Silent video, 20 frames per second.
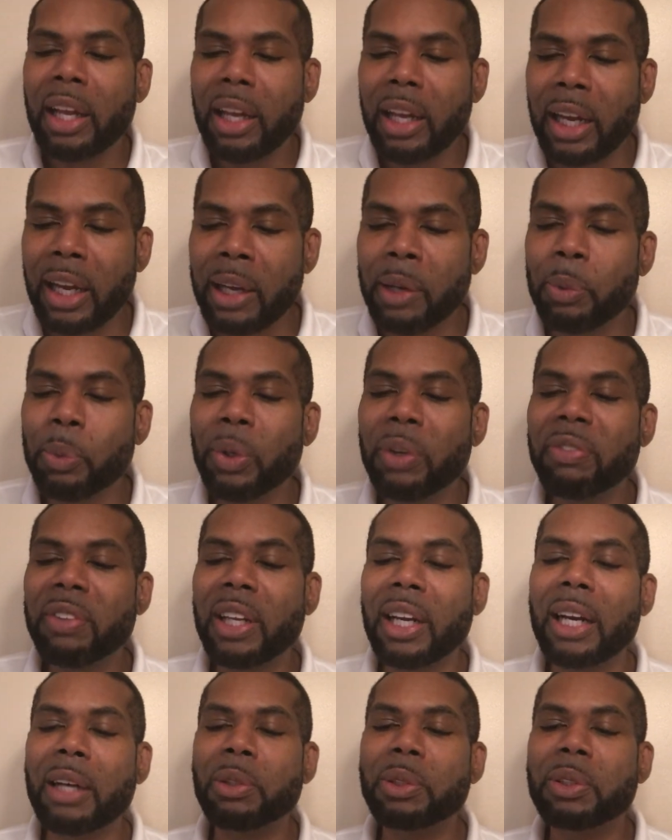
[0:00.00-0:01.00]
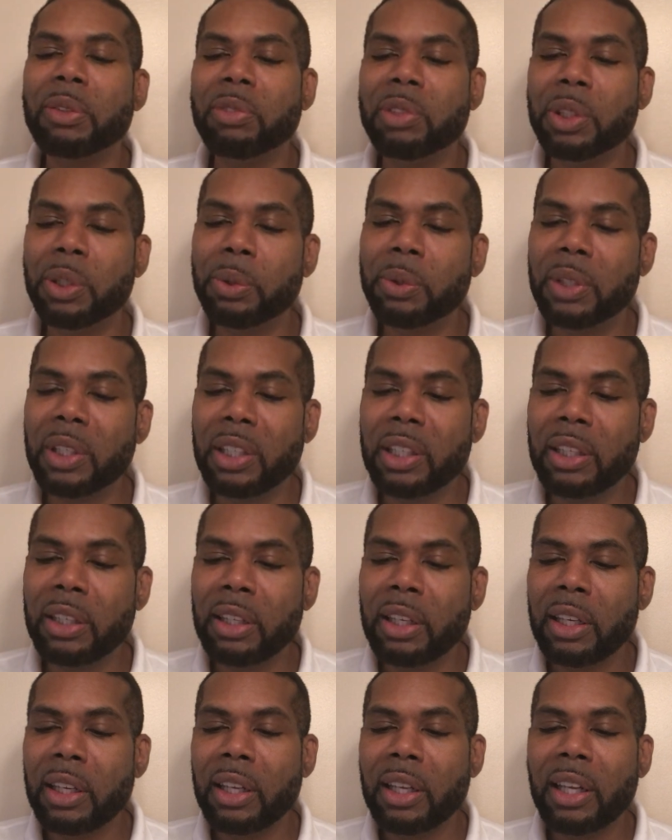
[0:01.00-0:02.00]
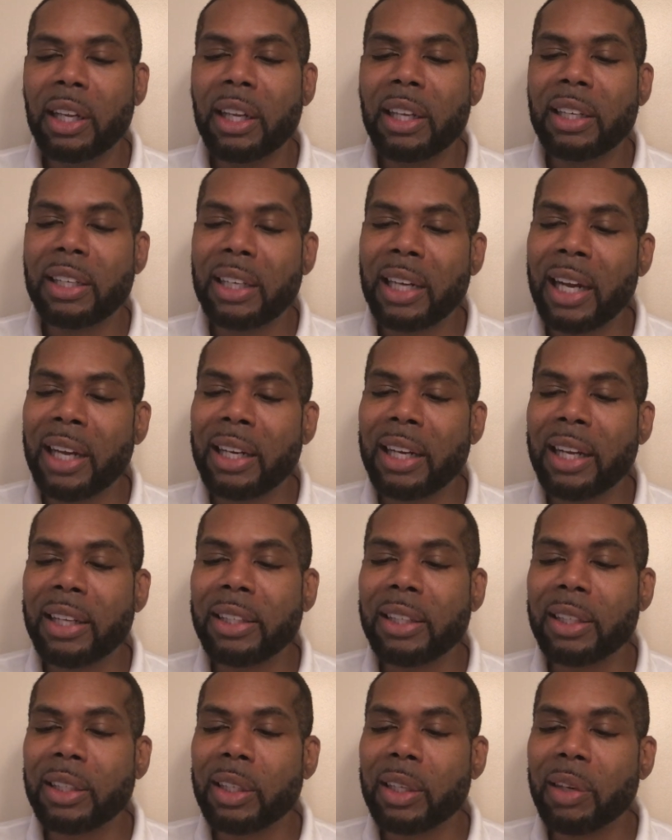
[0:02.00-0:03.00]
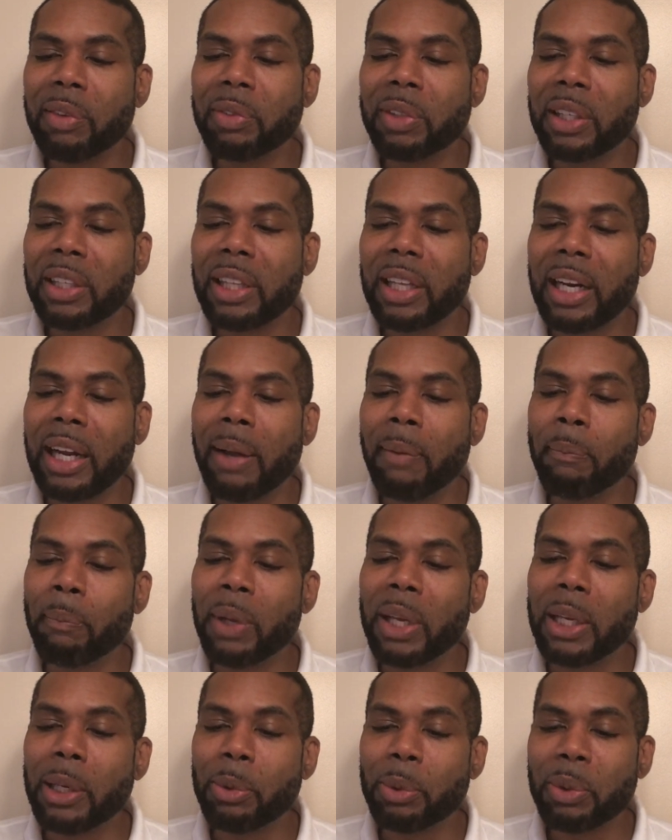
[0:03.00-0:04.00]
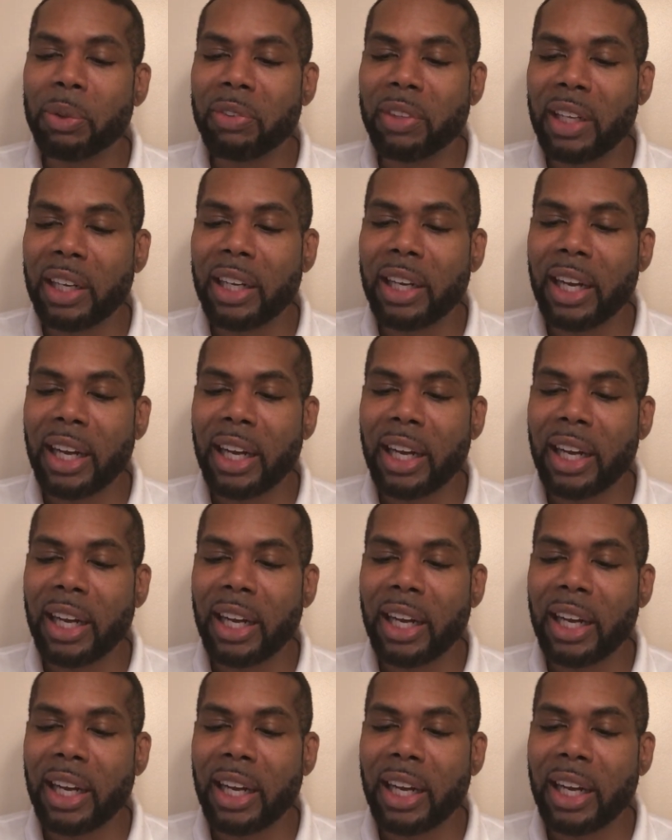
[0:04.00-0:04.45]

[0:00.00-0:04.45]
and with the house of Judah, not like the covenant that I made with their